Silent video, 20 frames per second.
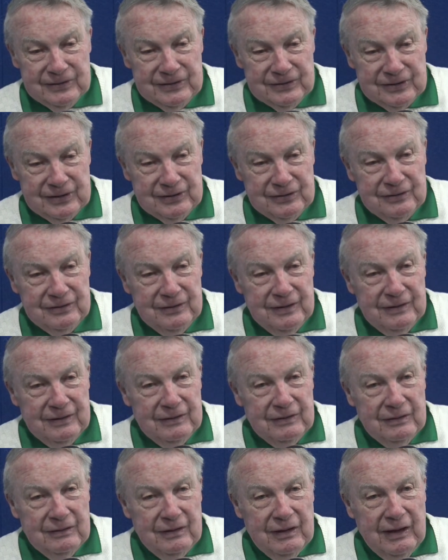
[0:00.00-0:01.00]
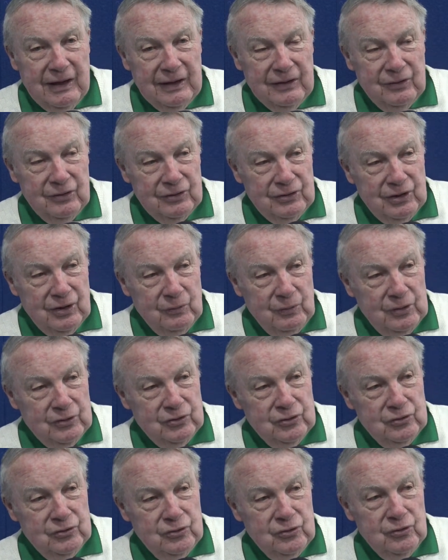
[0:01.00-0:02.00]
He says, I don't care
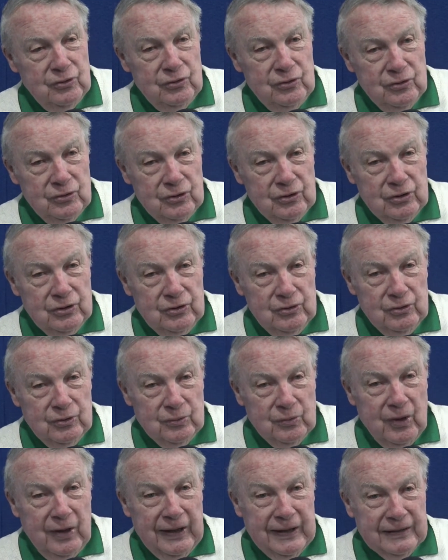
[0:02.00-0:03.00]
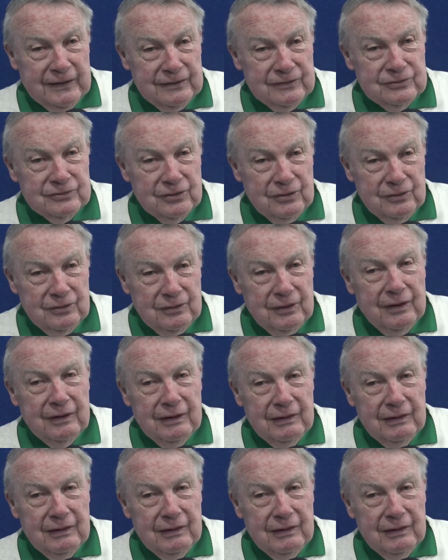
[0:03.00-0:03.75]
what you do, you're going to do it right. So